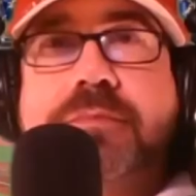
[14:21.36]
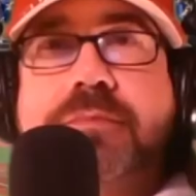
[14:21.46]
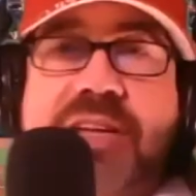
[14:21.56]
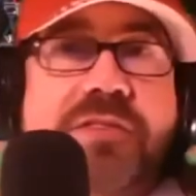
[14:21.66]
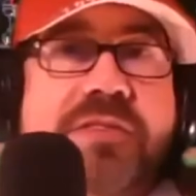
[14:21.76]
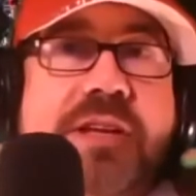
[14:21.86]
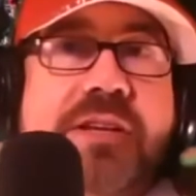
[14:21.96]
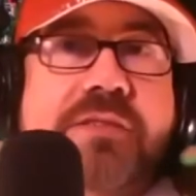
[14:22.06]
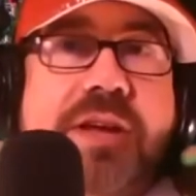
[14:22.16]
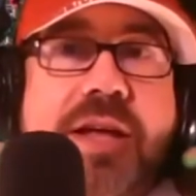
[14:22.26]

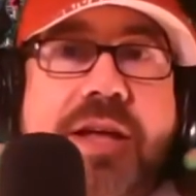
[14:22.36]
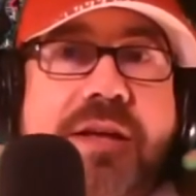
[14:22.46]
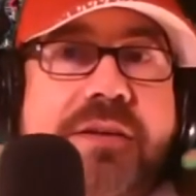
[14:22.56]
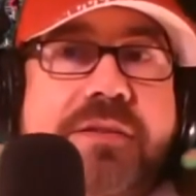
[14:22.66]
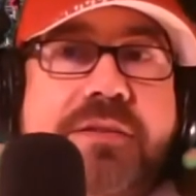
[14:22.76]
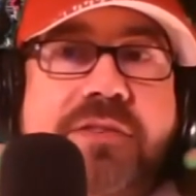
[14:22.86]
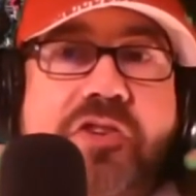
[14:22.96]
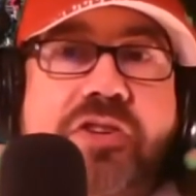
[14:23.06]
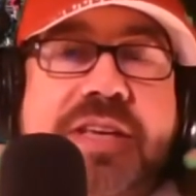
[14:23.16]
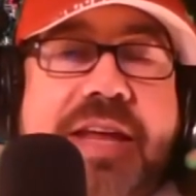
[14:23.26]
Did
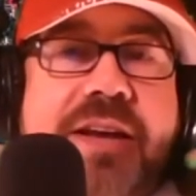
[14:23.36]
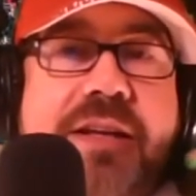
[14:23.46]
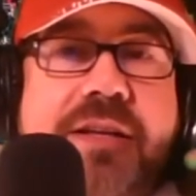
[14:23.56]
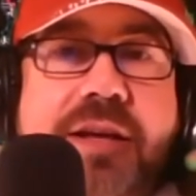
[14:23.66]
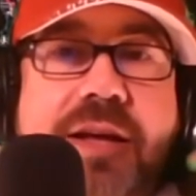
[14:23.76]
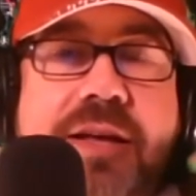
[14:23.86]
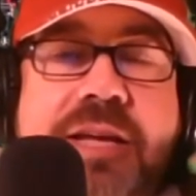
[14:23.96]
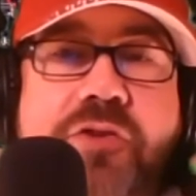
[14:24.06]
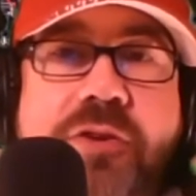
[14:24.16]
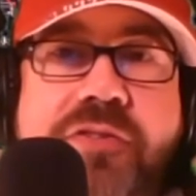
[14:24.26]
you get any
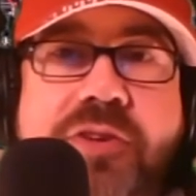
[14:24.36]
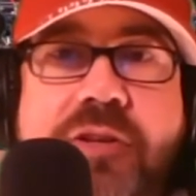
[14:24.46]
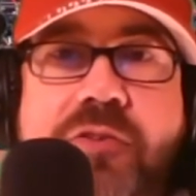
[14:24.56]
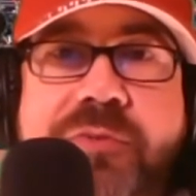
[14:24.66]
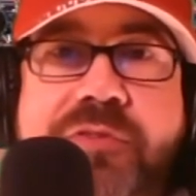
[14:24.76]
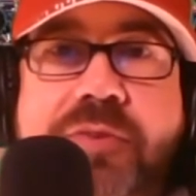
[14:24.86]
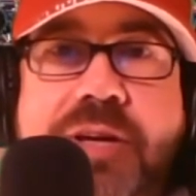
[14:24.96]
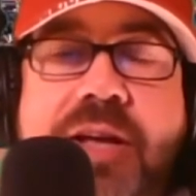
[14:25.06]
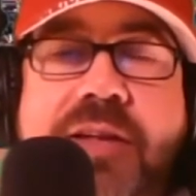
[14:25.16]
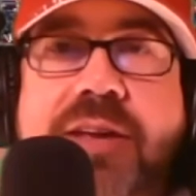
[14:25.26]
interest, any specific
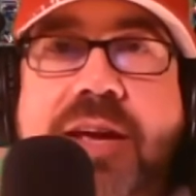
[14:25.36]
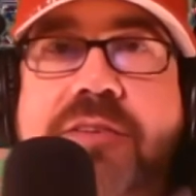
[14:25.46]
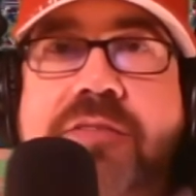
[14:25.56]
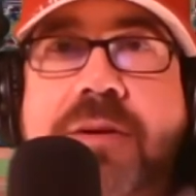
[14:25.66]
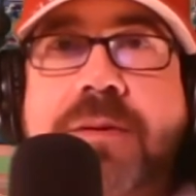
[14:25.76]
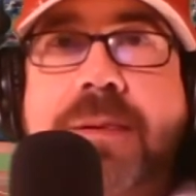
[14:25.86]
contacts?